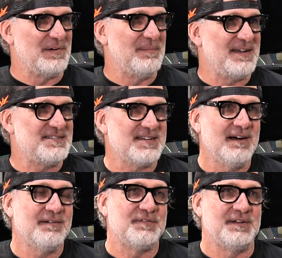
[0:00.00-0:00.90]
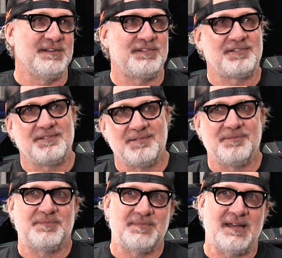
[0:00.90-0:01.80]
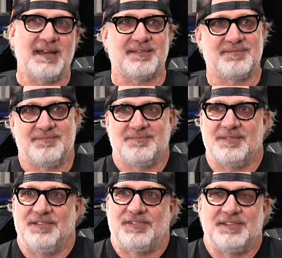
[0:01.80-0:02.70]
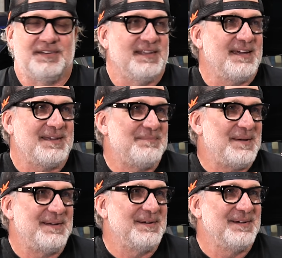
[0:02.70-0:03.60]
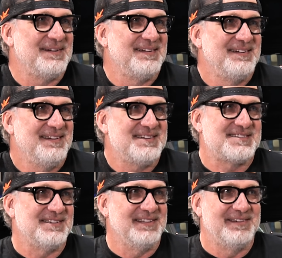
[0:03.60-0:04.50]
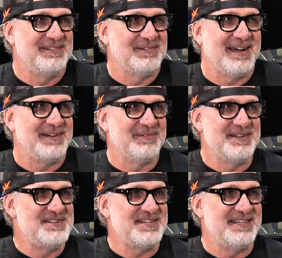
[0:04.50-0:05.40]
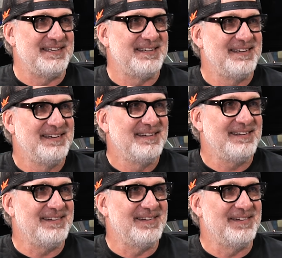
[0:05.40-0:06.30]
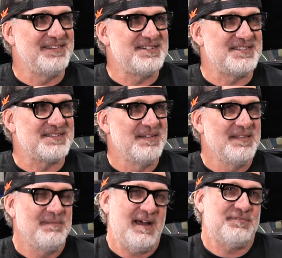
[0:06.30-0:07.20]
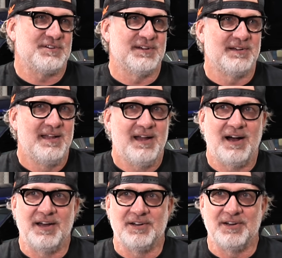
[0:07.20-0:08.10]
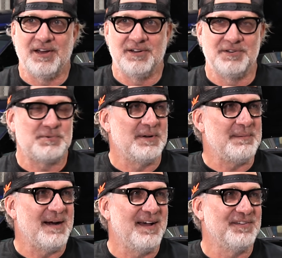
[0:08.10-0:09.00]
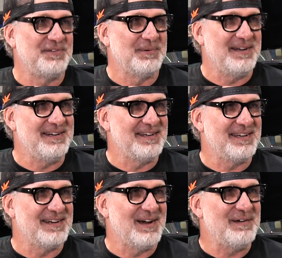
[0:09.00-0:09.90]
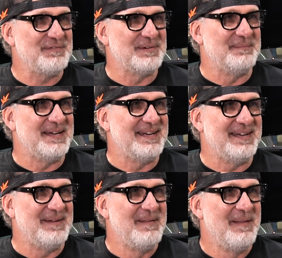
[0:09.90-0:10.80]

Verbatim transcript: for myself, and it's I, I still like it better. I still love to ride a rigid. You know, it just after 100, 120 miles, you're ready to get off for a minute.